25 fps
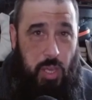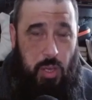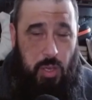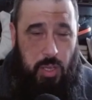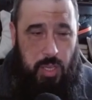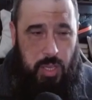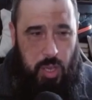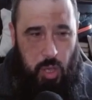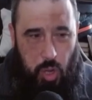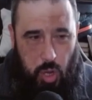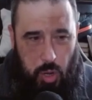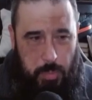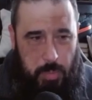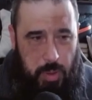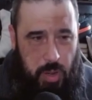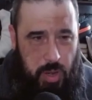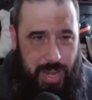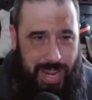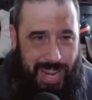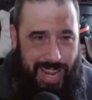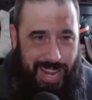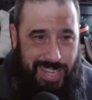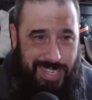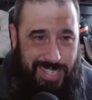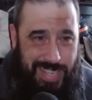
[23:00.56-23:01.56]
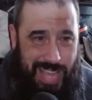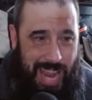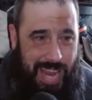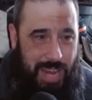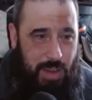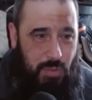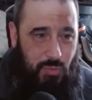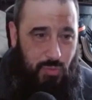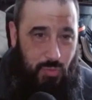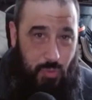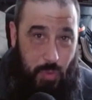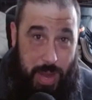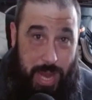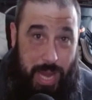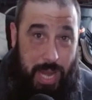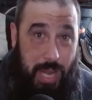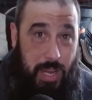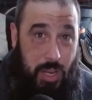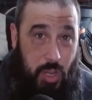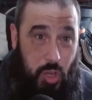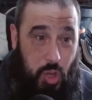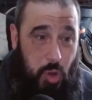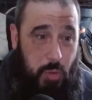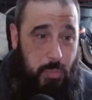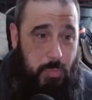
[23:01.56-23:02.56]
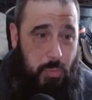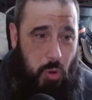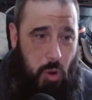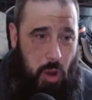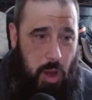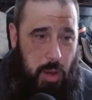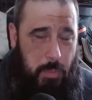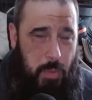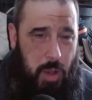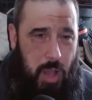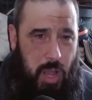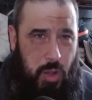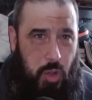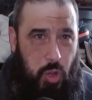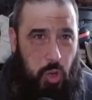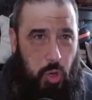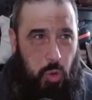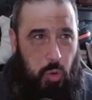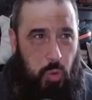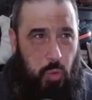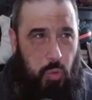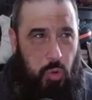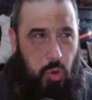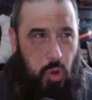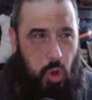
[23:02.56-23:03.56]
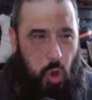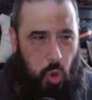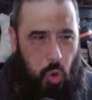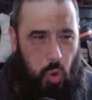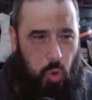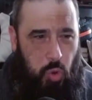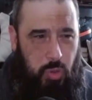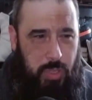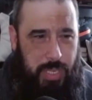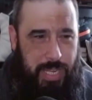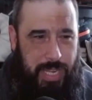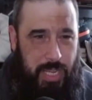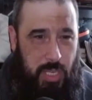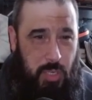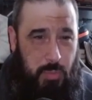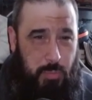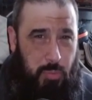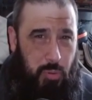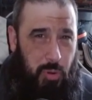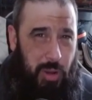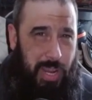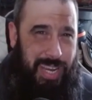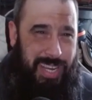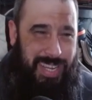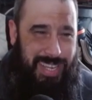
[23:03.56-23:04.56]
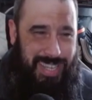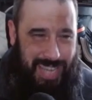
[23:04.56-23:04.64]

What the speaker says: Guilliman is a really good Primarch who not only is pretty